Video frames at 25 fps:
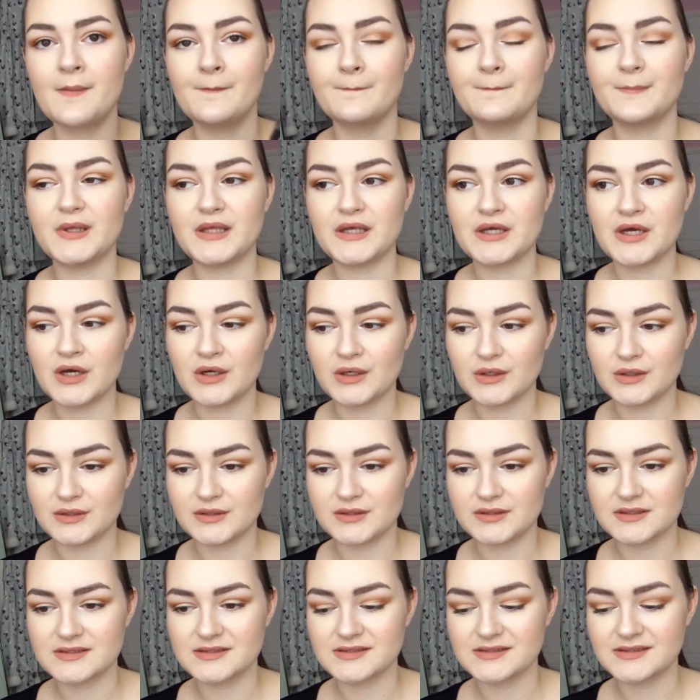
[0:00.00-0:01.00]

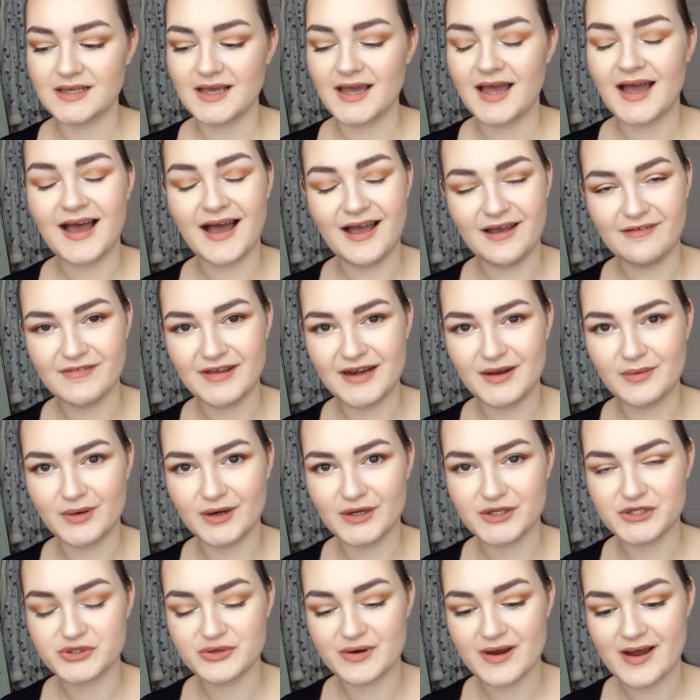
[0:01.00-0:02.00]
because I really want
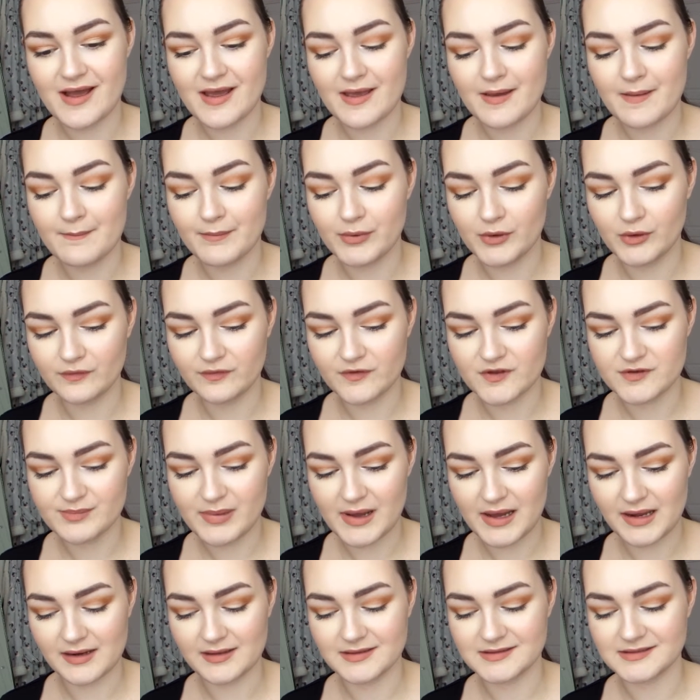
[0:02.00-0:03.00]
to try both those
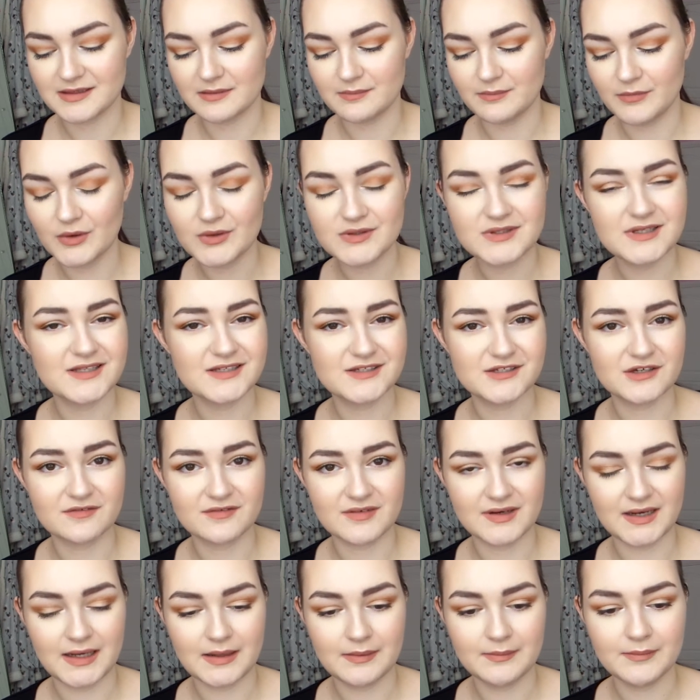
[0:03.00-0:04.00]
palettes, mostly the Soft
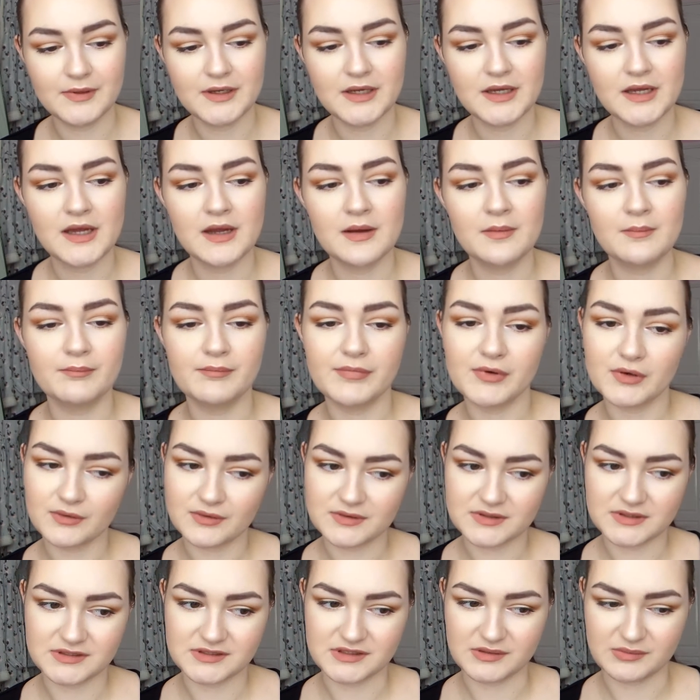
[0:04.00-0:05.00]
Glam, but
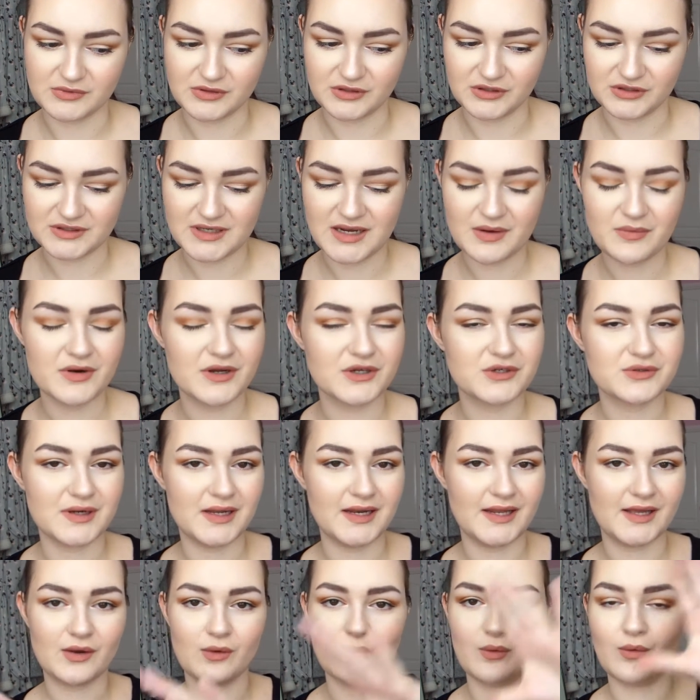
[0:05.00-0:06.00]
also the Subculture. I want to try
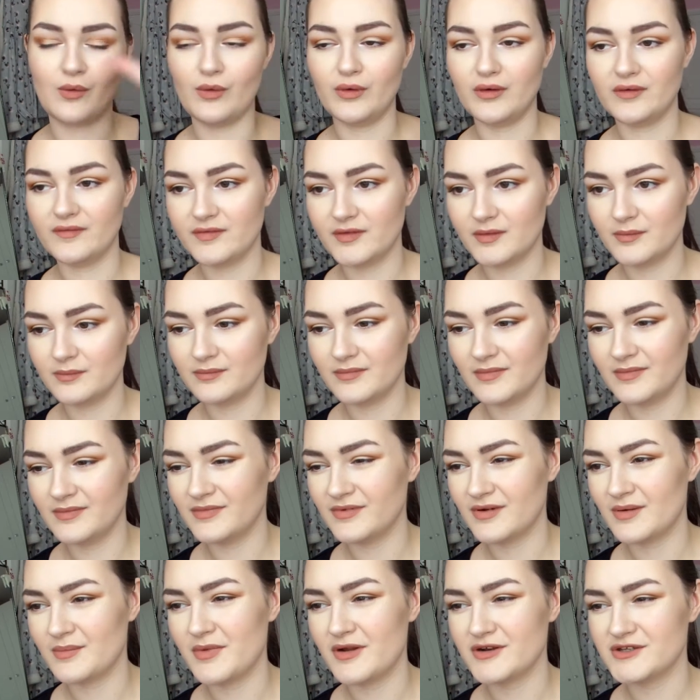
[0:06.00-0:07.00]
like all of them.
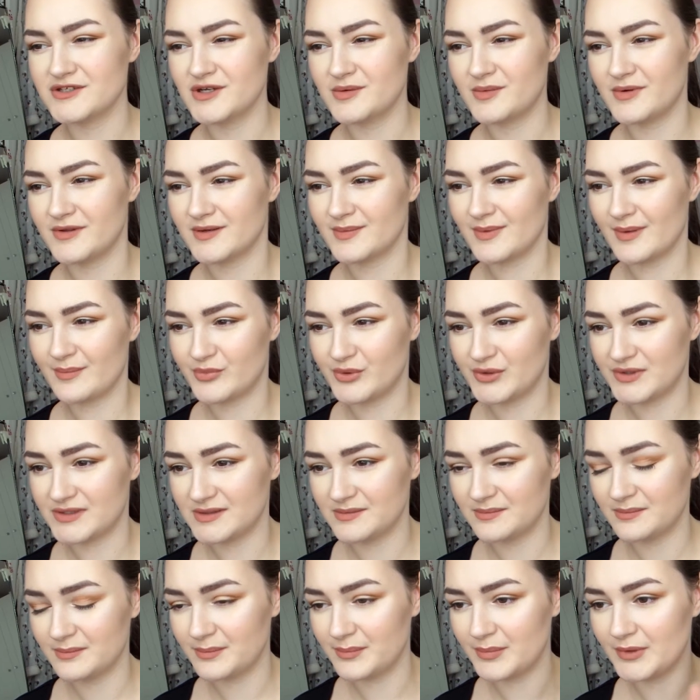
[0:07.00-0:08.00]
I'm not so bothered about
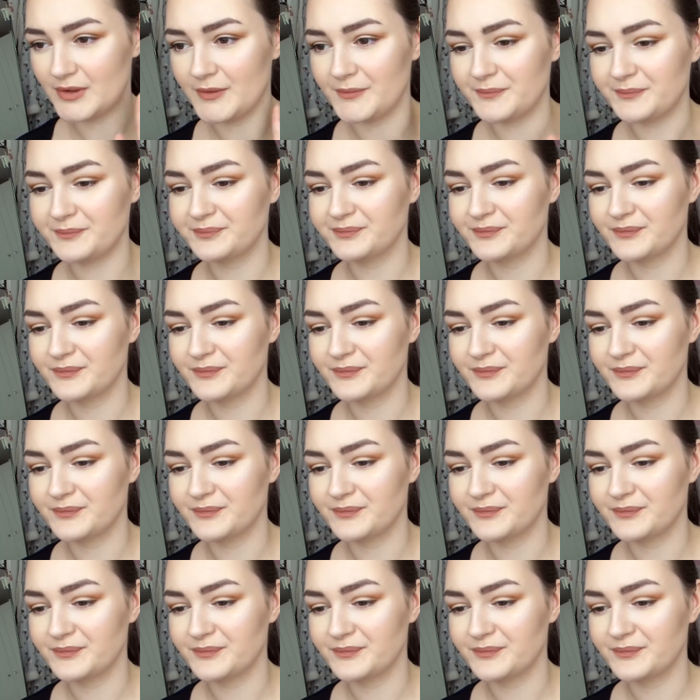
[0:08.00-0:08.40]
Prism, but